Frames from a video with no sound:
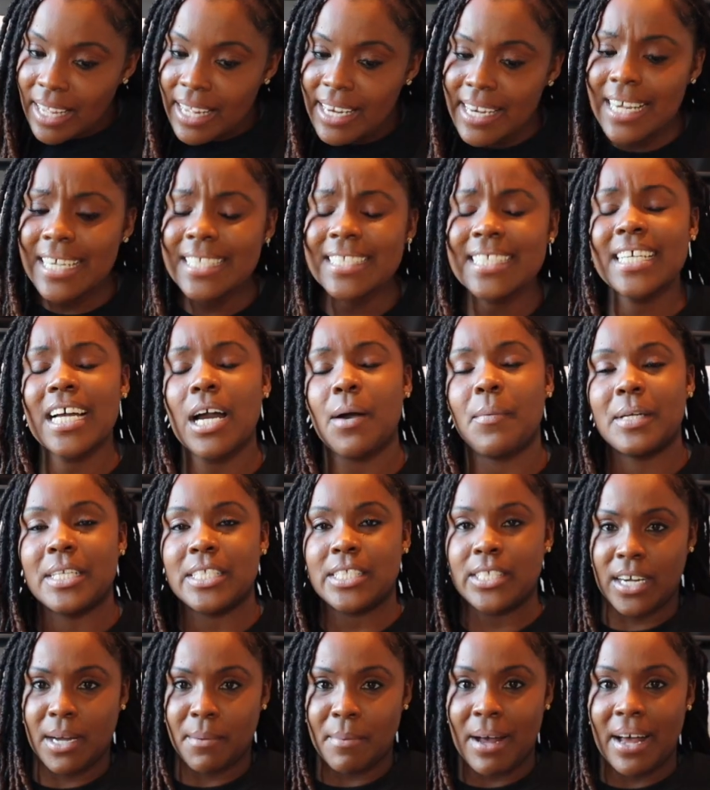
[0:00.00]
Next thing I want to
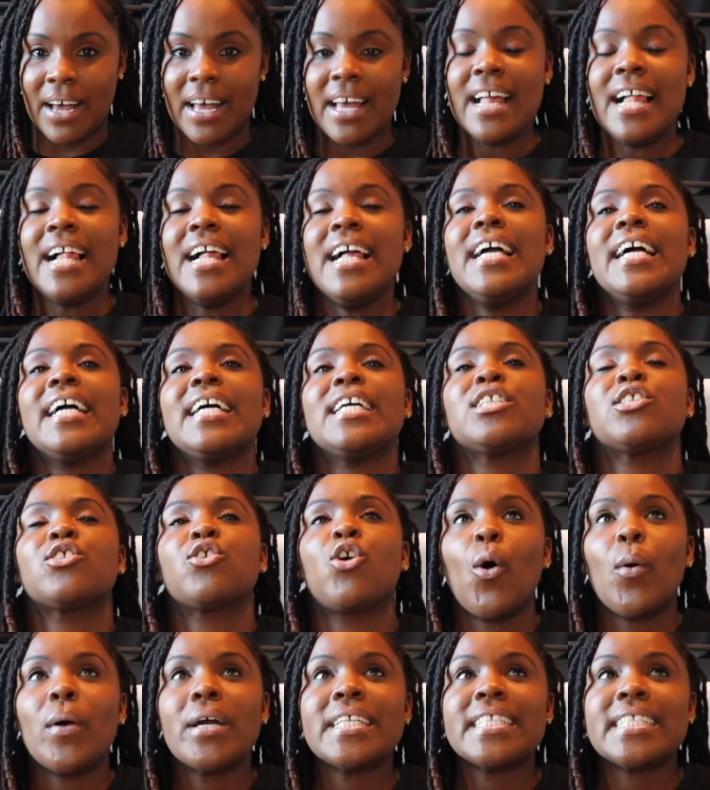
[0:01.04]
talk about is
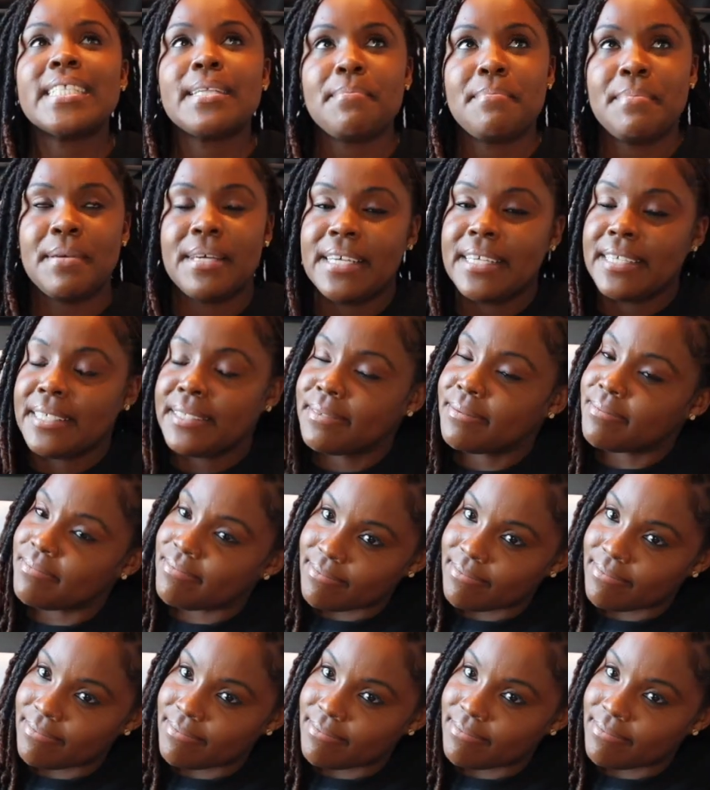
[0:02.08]
going to be